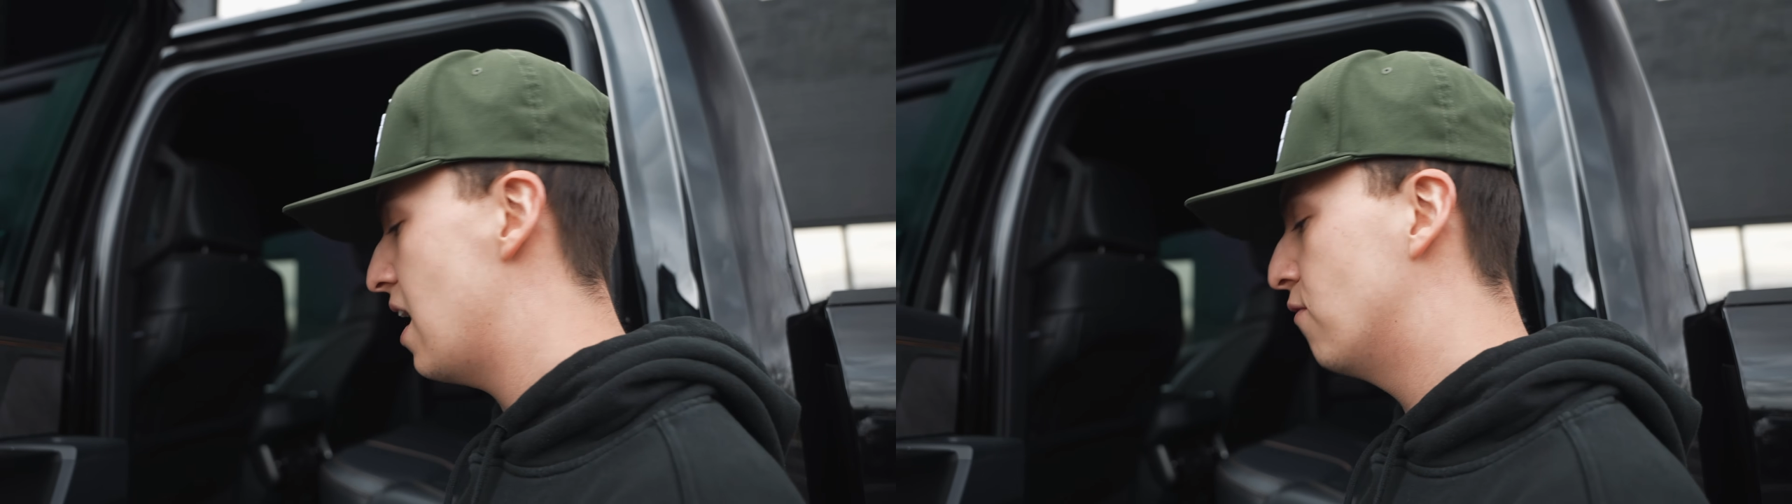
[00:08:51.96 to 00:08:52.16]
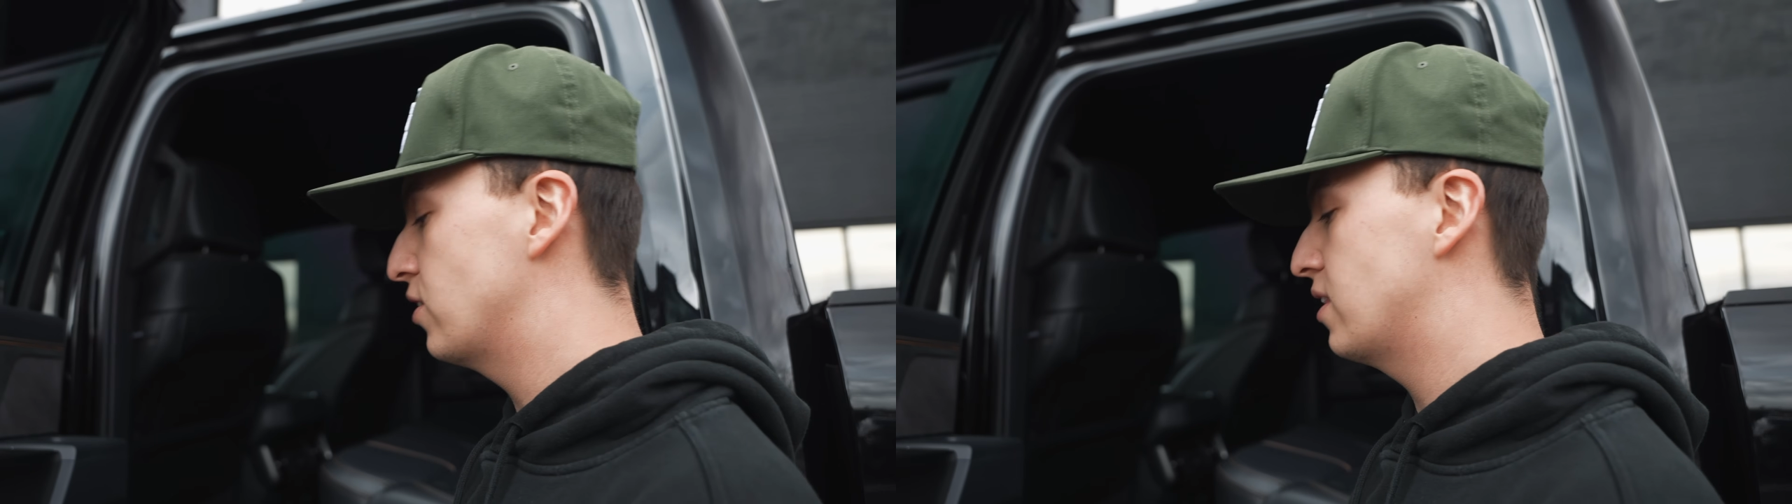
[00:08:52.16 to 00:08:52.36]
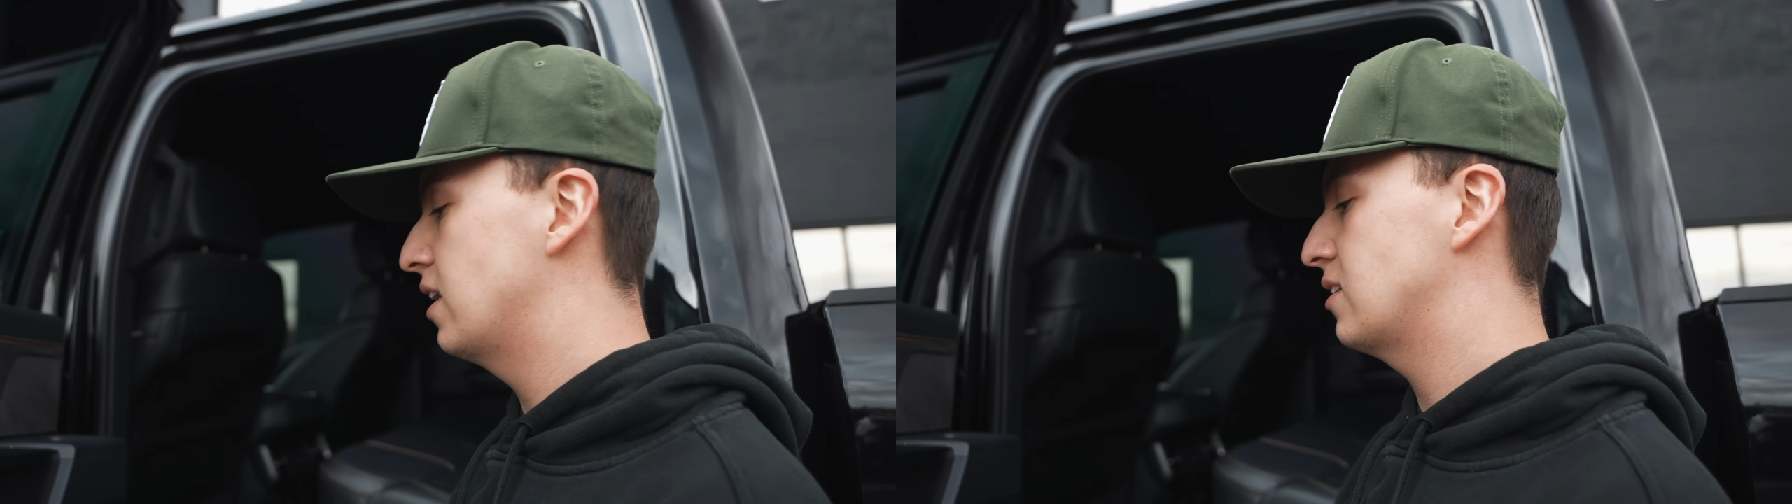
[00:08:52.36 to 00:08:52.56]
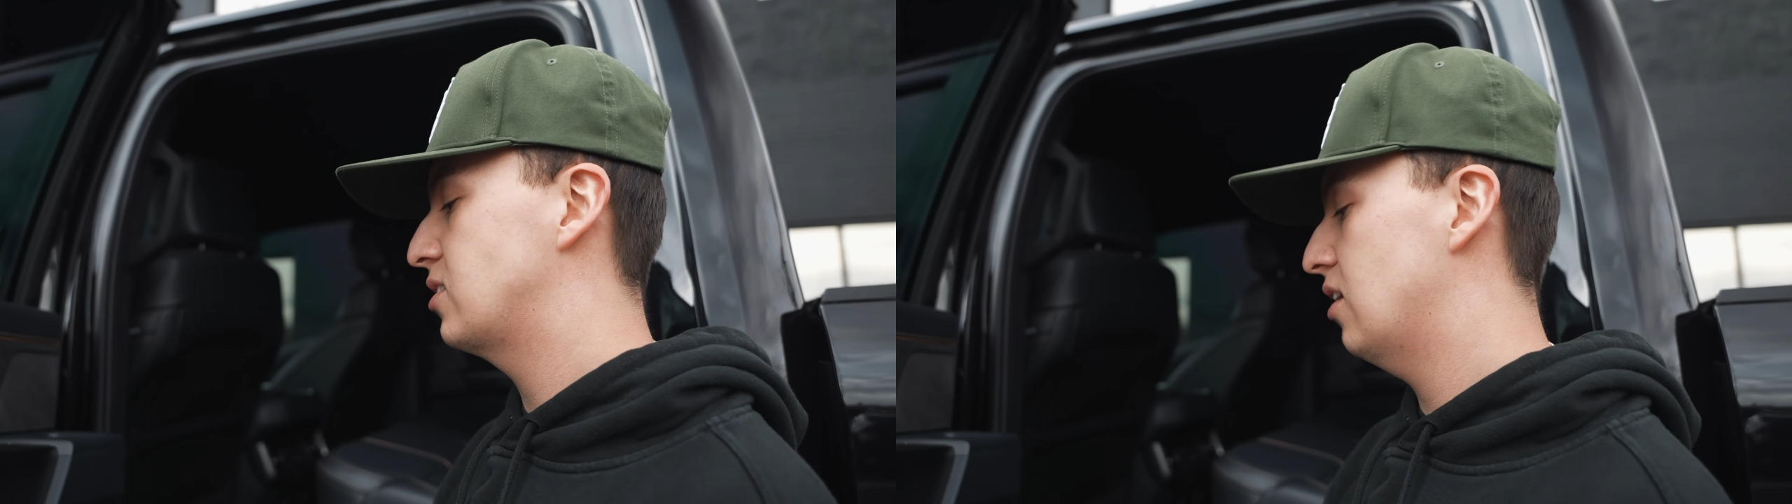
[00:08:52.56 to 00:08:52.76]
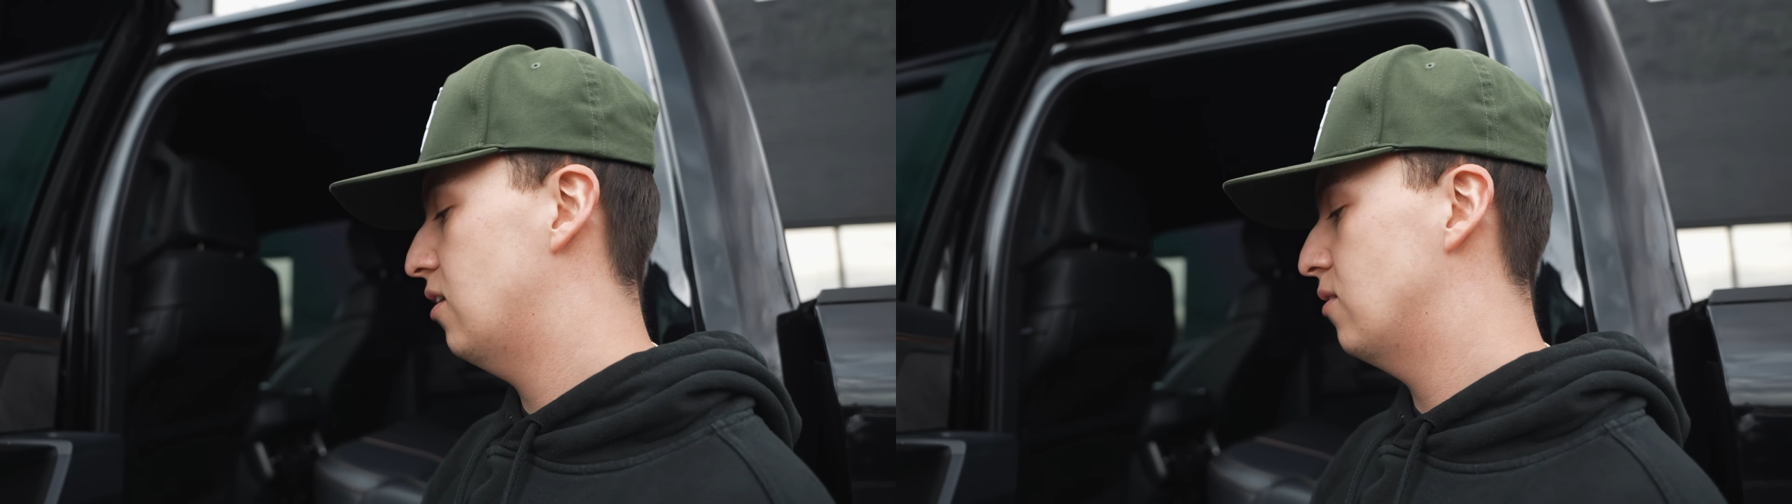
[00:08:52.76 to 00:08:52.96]
everything,
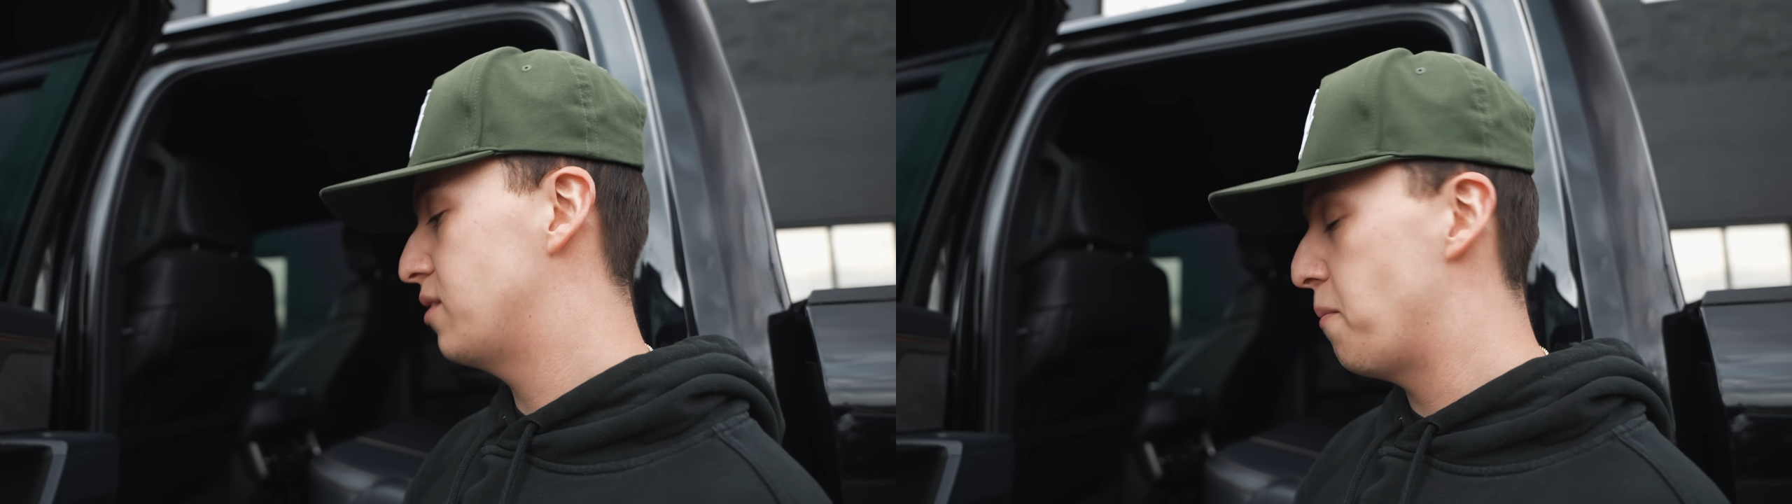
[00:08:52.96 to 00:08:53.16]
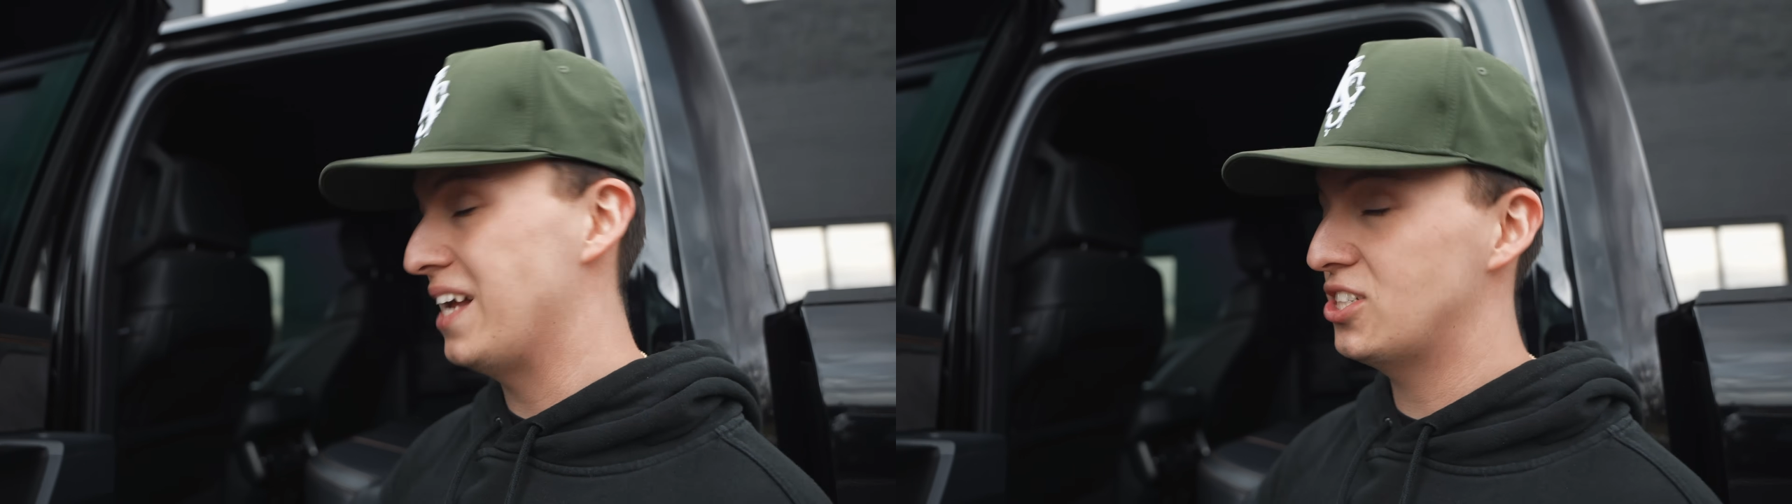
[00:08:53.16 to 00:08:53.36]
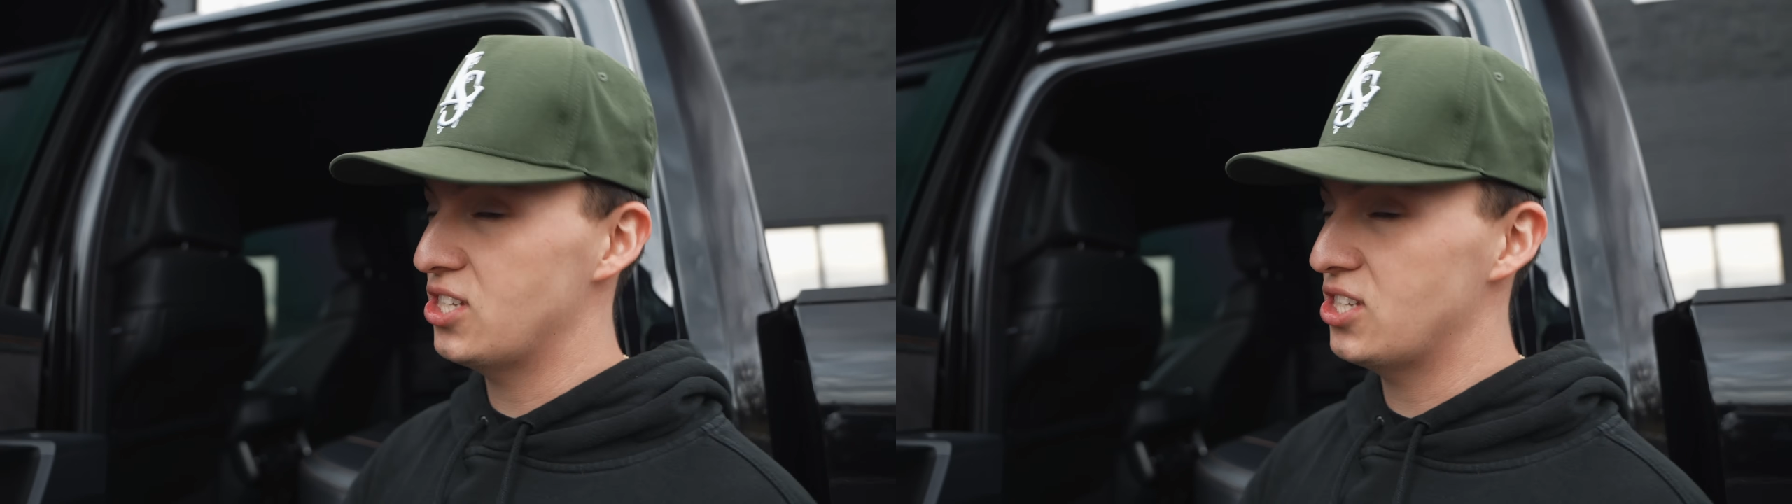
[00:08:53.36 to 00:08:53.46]
so match